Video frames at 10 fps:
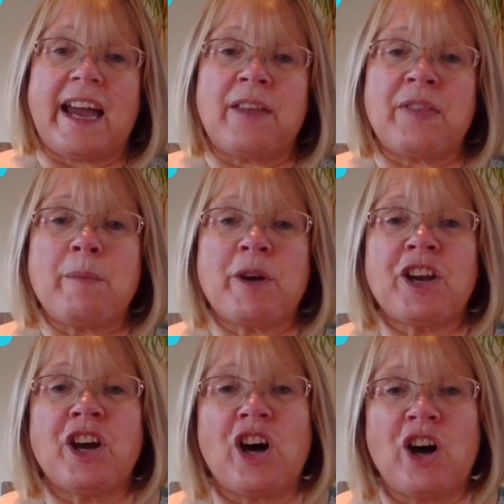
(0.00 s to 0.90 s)
And then we're
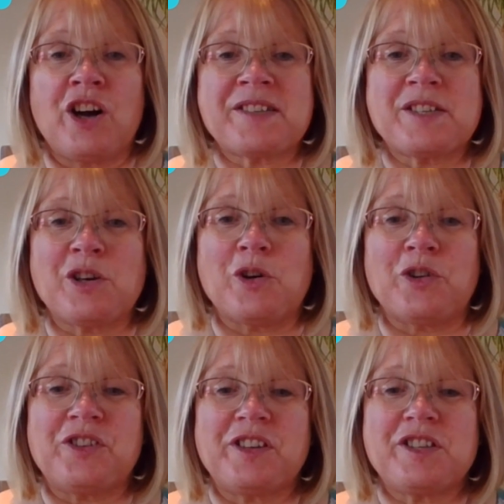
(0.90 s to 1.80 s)
going to ask
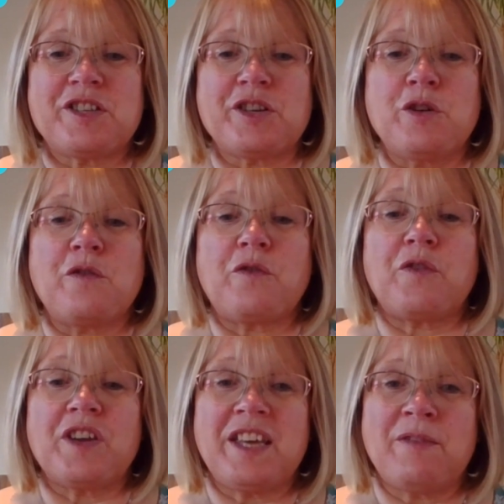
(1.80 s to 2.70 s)
God to
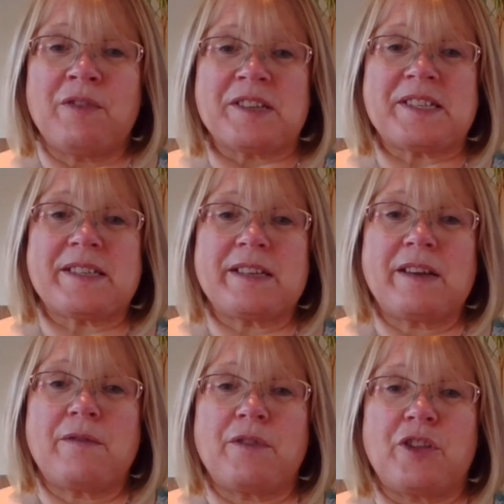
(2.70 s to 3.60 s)
forgive us
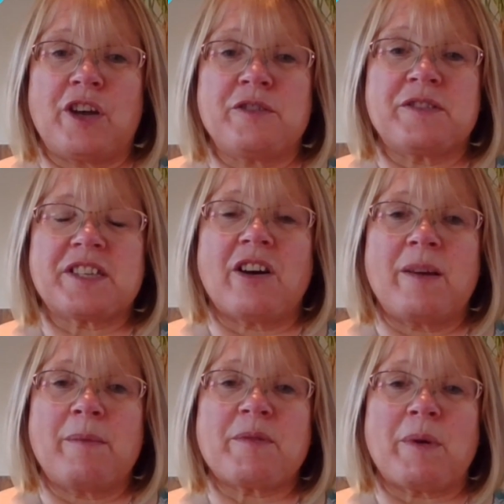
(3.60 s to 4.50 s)
for those
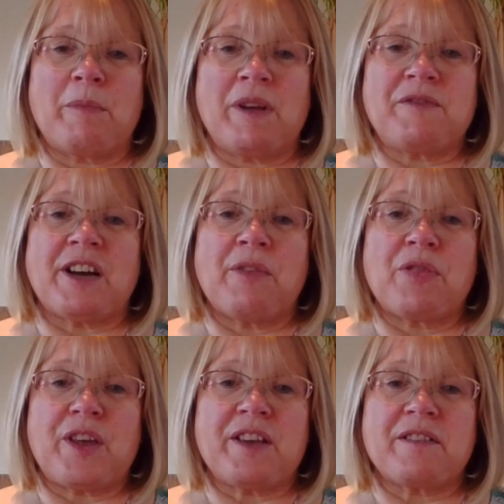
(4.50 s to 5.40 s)
times when we've
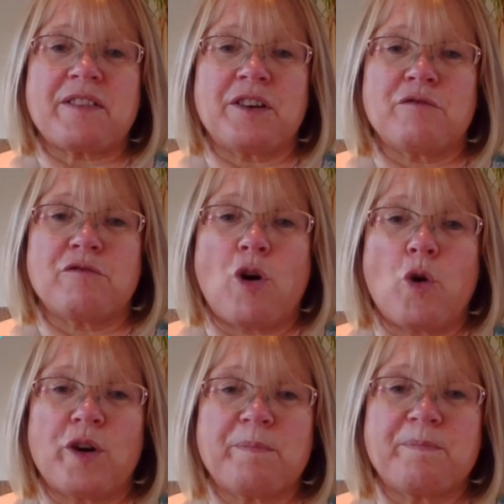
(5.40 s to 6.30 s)
done things that are
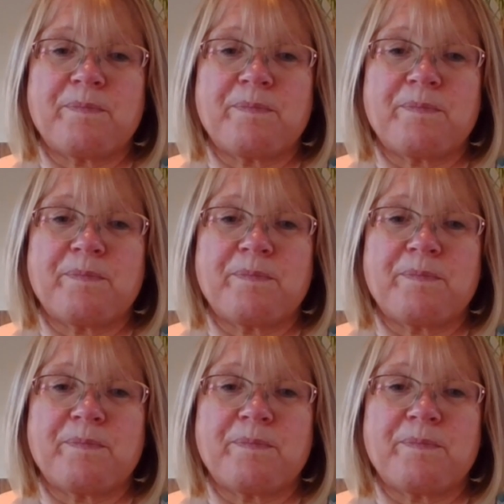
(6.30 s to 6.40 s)
wrong.